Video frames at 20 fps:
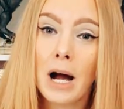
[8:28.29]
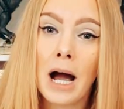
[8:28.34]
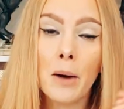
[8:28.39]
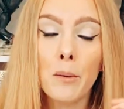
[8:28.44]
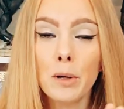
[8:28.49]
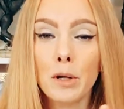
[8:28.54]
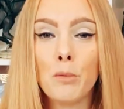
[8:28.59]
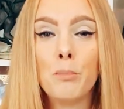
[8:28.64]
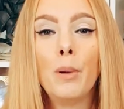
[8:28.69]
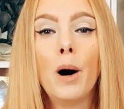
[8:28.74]
I
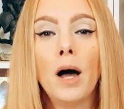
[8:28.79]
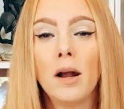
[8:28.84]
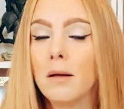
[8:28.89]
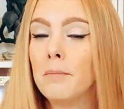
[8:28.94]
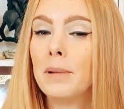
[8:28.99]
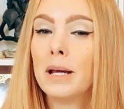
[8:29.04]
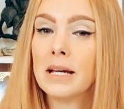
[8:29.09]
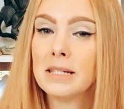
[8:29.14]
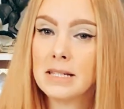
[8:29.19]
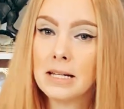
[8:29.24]
would have bought it
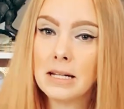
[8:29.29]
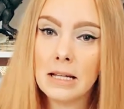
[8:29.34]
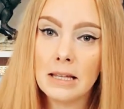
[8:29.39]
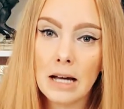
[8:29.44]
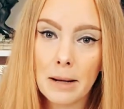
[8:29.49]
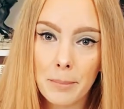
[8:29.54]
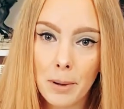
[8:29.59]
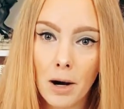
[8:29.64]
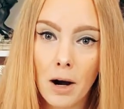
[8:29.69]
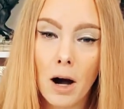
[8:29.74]
because I need
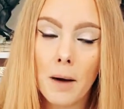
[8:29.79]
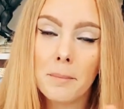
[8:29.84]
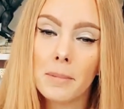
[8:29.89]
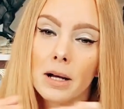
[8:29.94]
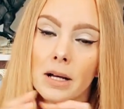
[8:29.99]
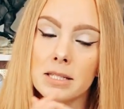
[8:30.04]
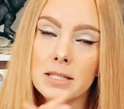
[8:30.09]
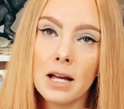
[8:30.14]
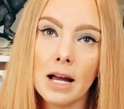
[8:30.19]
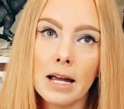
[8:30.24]
that pop
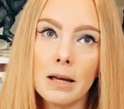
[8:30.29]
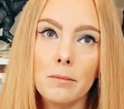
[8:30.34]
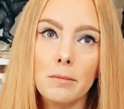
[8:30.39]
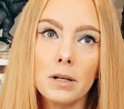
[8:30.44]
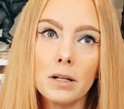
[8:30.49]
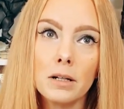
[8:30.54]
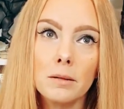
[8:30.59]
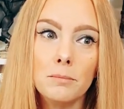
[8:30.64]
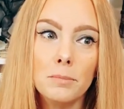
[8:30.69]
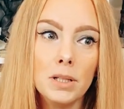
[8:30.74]
because I am a
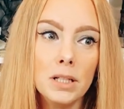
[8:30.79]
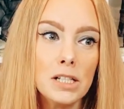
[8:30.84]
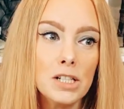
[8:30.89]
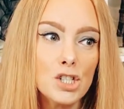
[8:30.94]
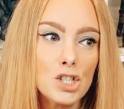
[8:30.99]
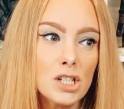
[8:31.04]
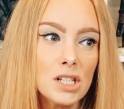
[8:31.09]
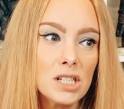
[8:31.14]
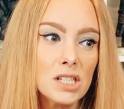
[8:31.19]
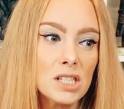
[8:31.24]

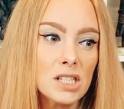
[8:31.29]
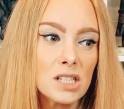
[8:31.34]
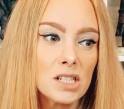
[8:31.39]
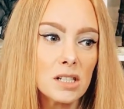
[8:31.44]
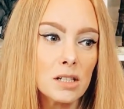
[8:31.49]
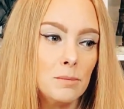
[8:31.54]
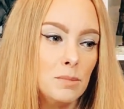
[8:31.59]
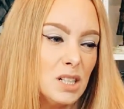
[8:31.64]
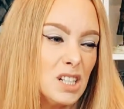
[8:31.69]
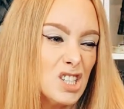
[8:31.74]
completionist,
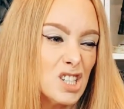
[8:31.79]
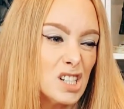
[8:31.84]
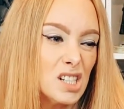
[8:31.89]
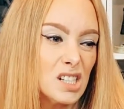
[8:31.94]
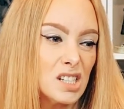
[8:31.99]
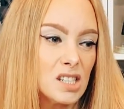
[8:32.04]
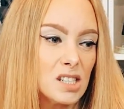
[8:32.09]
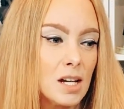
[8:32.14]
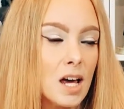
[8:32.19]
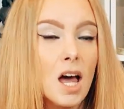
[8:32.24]

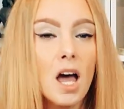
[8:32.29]
completionist.